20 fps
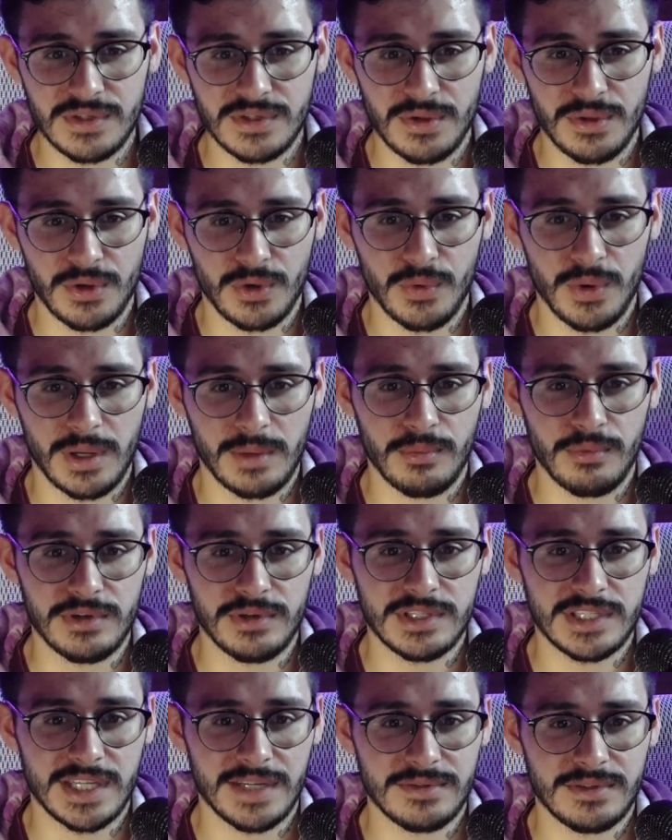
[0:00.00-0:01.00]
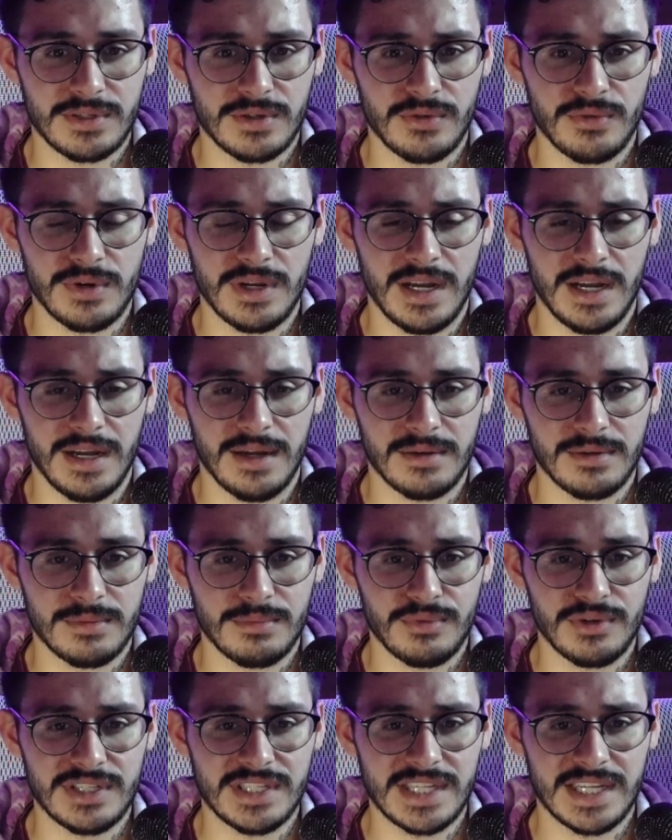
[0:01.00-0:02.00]
So the quick
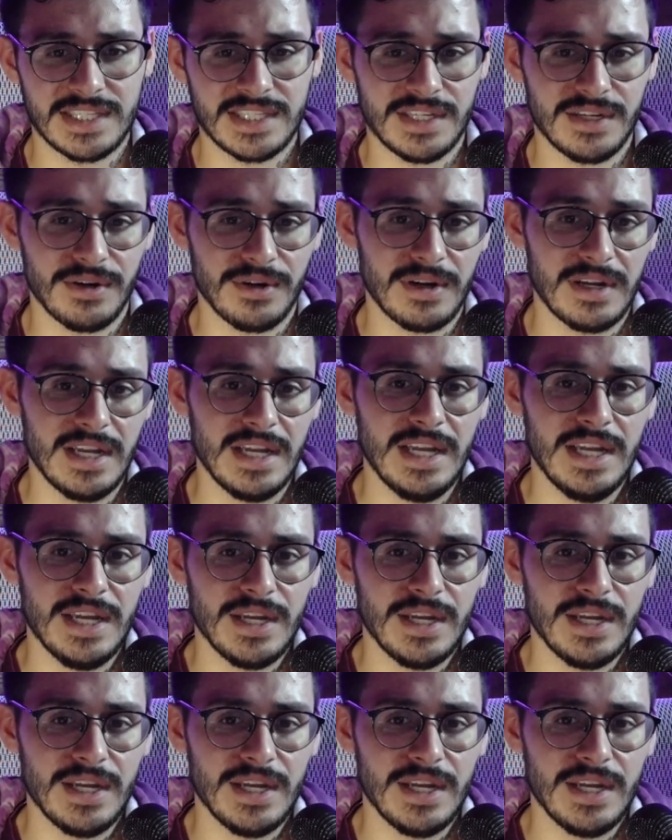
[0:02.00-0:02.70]
presets here,